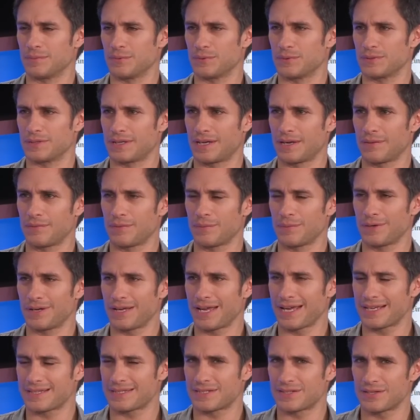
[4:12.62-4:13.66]
music. Everybody
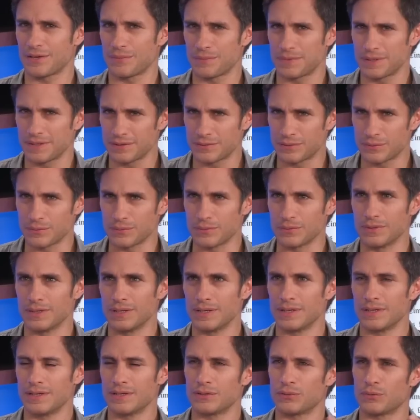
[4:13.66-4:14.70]
has something to
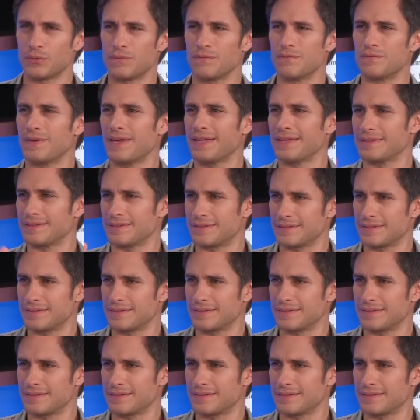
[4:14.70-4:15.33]
invent